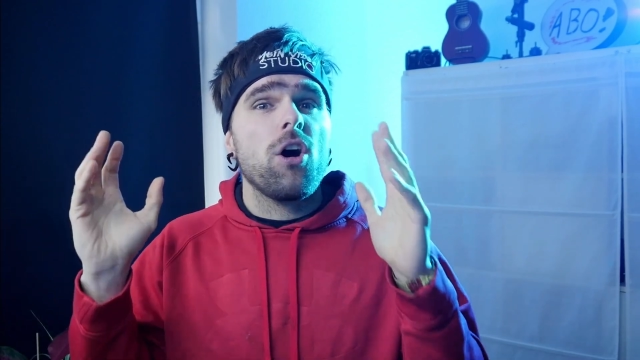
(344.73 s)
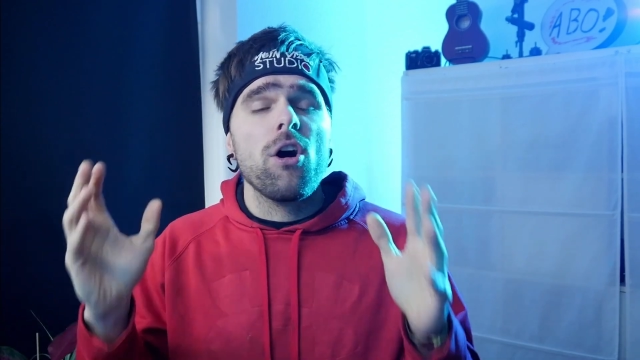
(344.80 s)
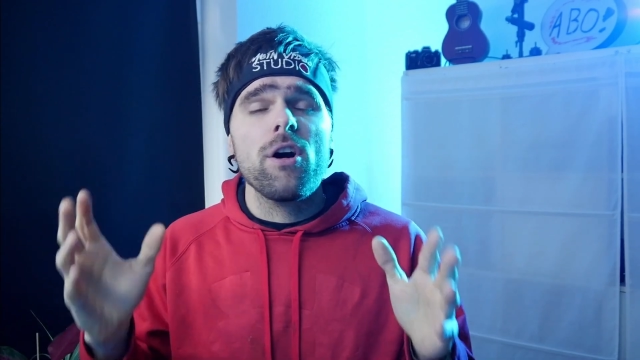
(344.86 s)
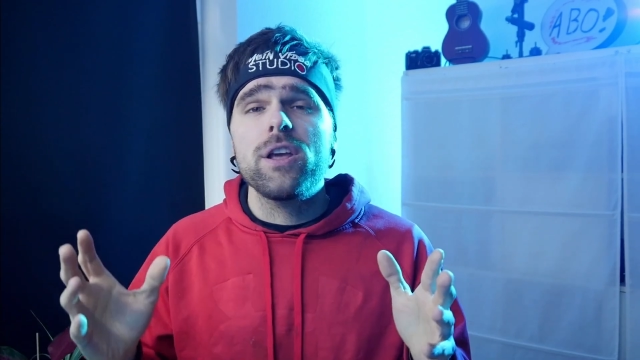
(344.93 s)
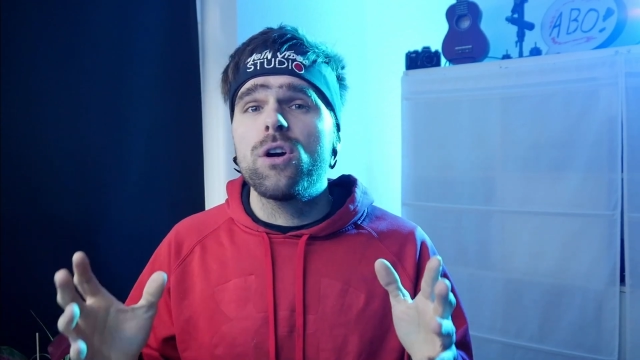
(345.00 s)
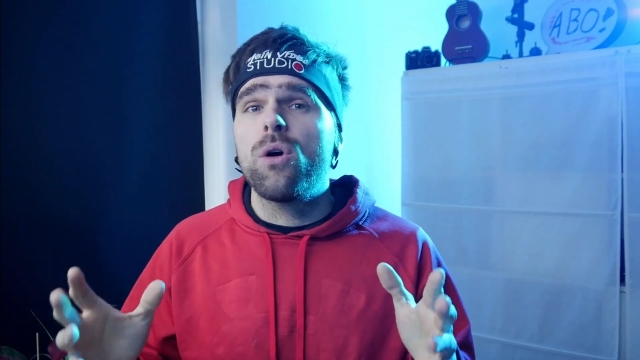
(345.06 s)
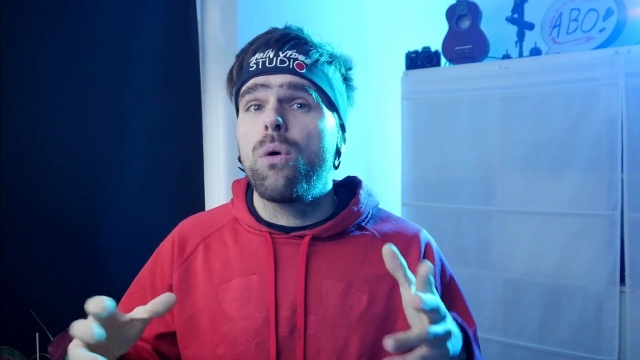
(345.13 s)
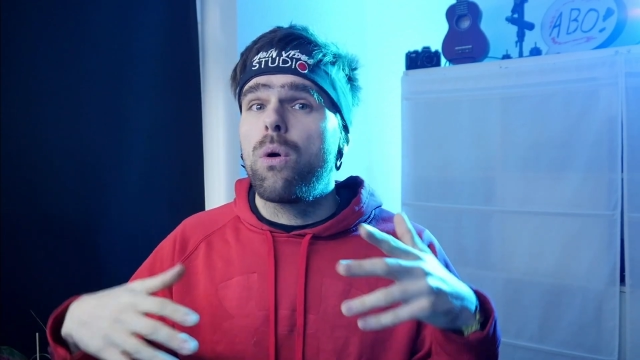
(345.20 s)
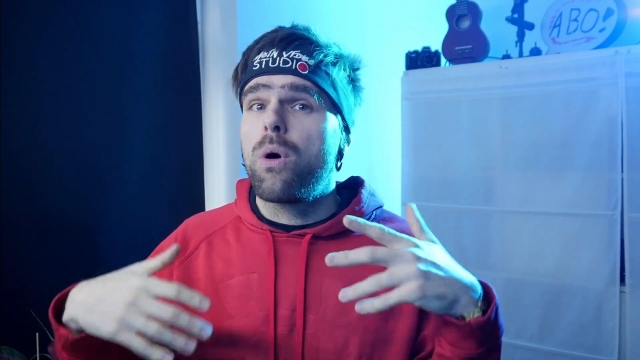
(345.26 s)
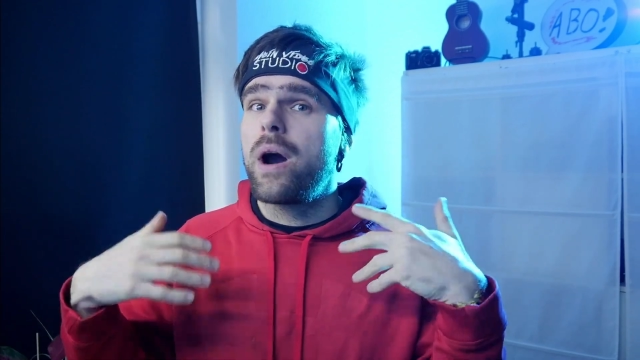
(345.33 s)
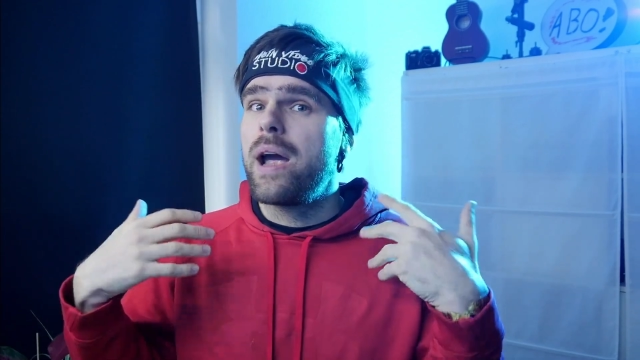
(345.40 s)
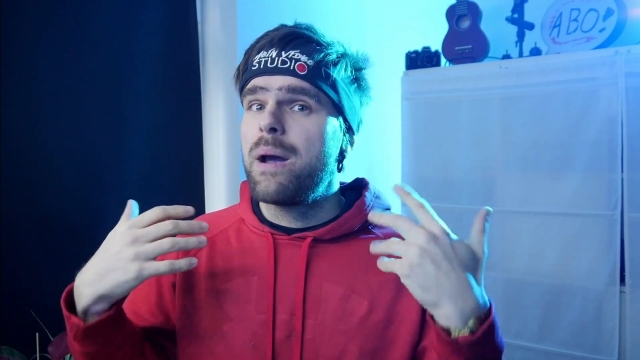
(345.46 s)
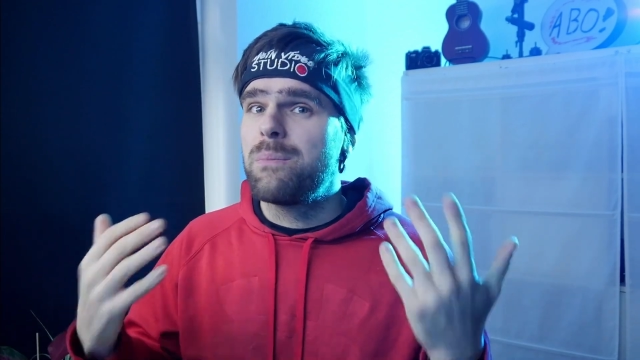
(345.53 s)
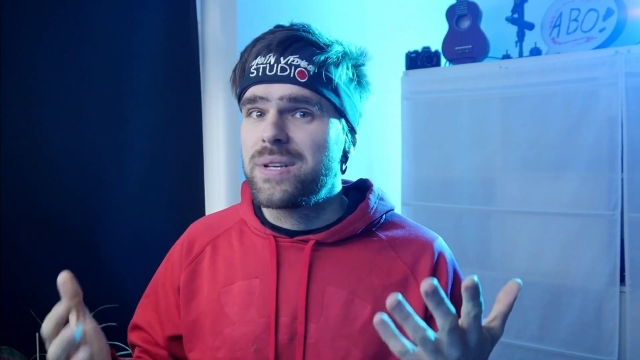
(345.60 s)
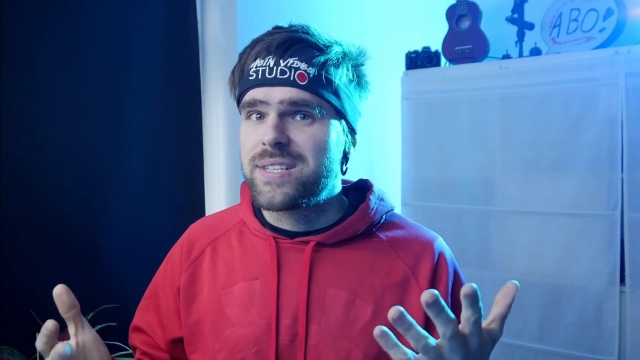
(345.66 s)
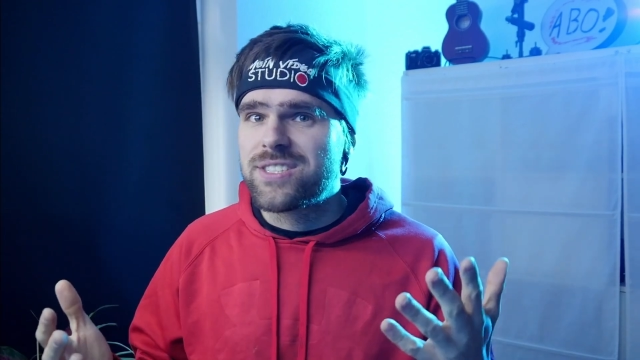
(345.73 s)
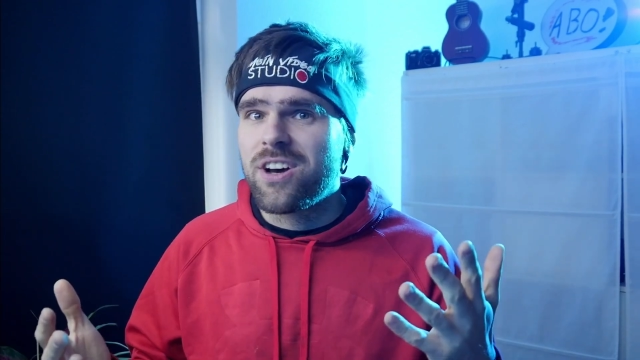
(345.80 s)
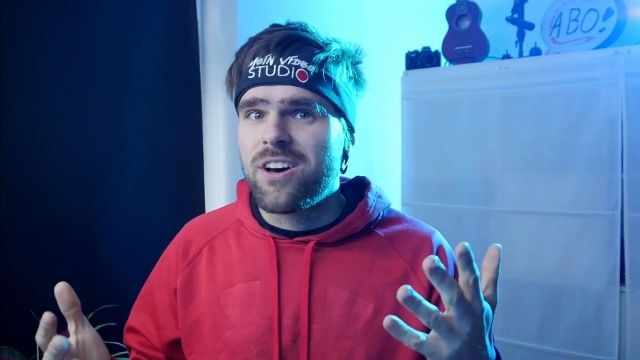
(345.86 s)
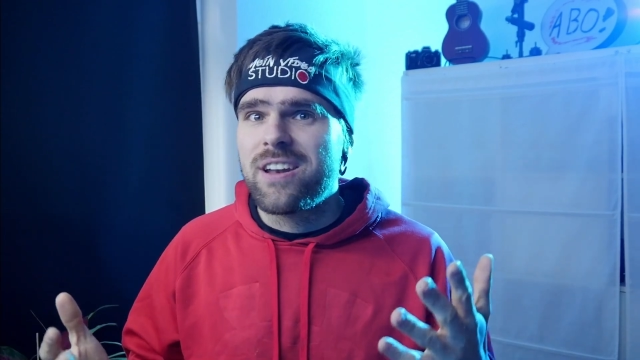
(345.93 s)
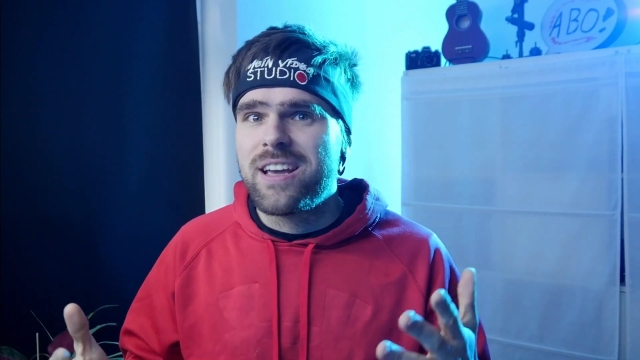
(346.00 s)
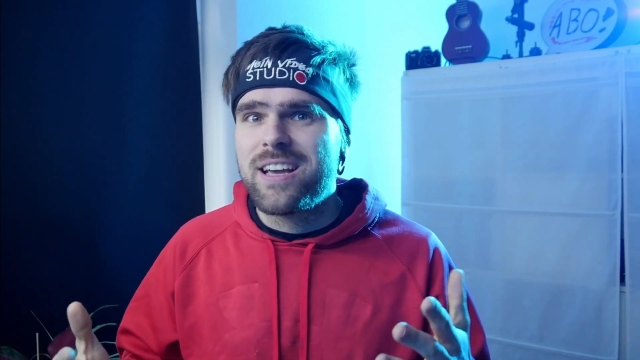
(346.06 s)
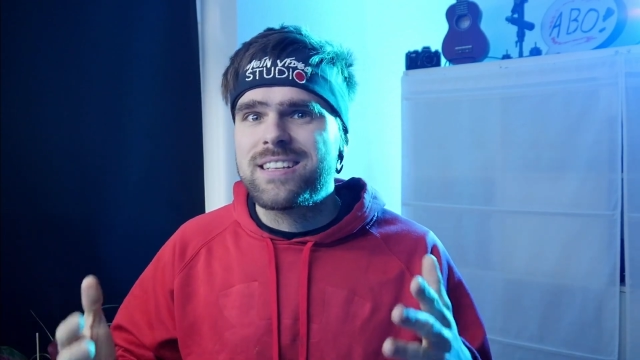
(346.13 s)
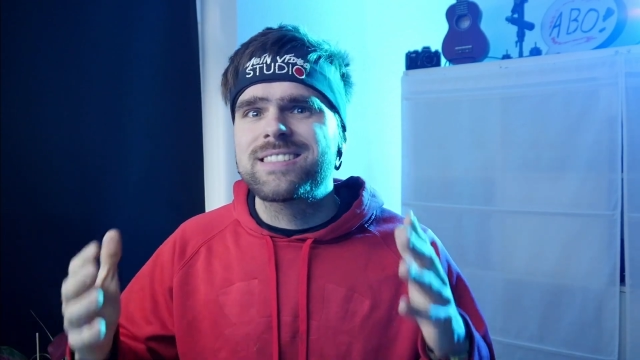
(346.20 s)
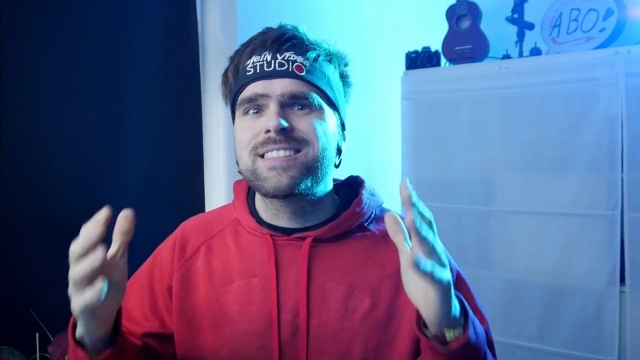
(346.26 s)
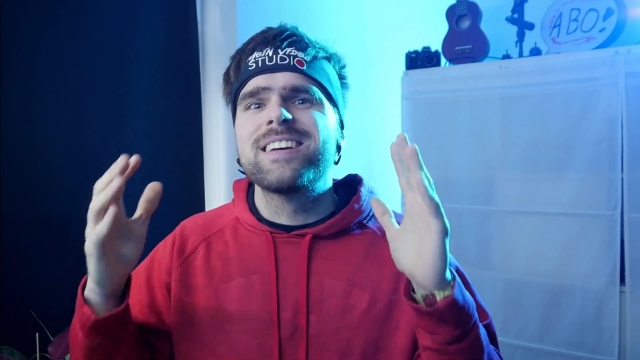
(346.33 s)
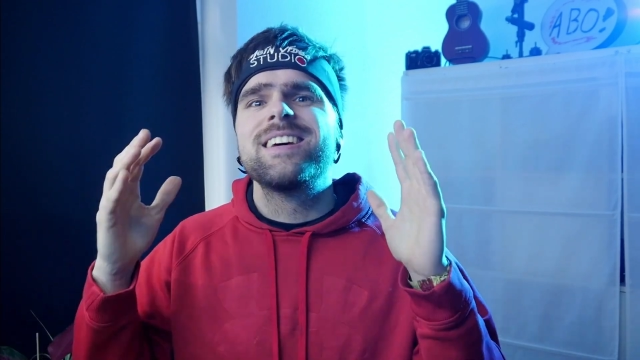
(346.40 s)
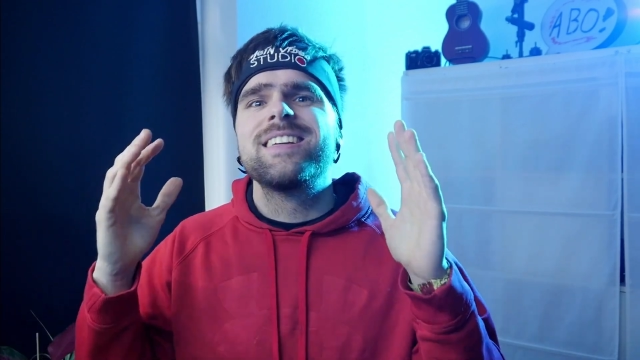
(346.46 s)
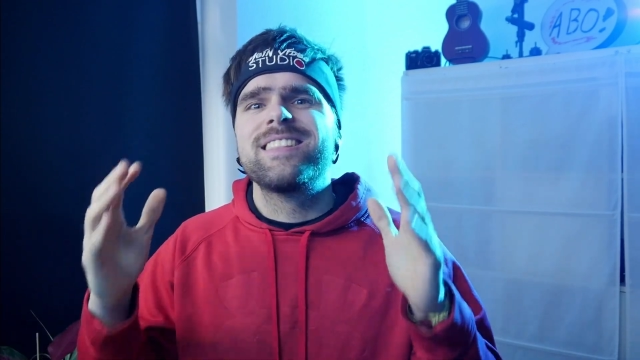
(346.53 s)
audio or ambisonics,